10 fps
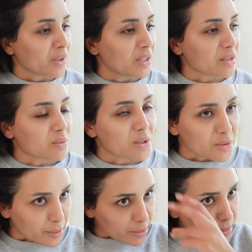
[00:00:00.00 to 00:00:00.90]
it
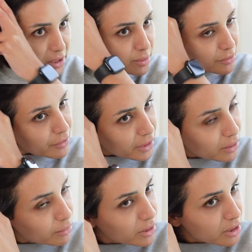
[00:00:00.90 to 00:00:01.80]
sometimes makes
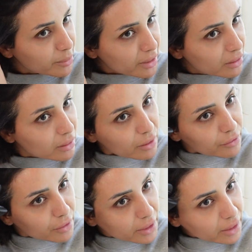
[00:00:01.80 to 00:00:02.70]
my tummy go
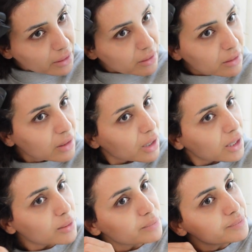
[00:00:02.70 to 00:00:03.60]
funny.
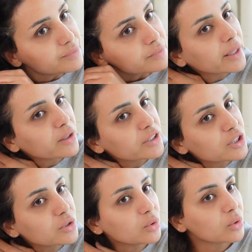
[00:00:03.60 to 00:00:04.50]
And I
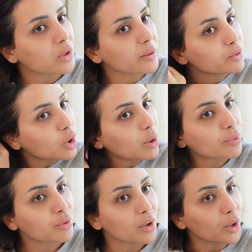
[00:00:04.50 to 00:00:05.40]
just thought, I'm not a
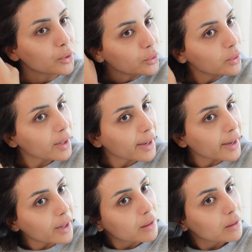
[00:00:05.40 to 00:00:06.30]
pro
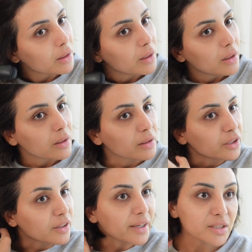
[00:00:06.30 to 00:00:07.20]
at, you
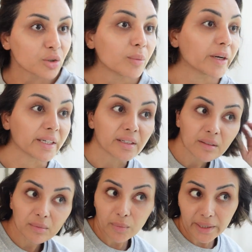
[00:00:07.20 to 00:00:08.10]
know, that's not
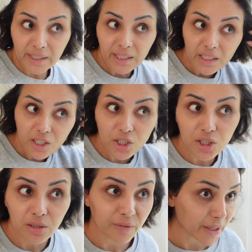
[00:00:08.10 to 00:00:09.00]
my
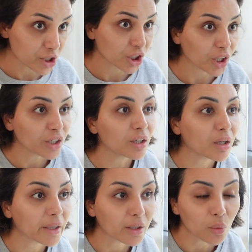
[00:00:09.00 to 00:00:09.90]
niche, fashion.
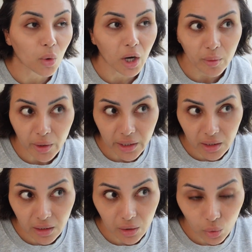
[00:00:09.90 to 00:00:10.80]
Like, why am I
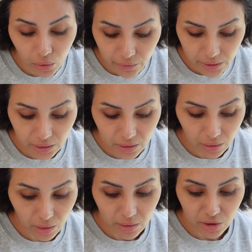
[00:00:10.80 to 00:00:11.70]
gonna all of a sudden
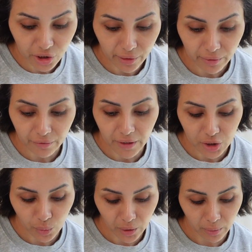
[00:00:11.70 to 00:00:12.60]
start sharing
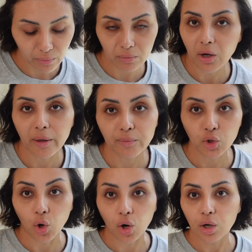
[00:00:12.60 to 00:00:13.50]
fashion when I'm
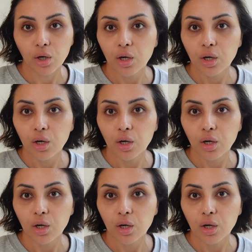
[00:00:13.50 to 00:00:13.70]
not,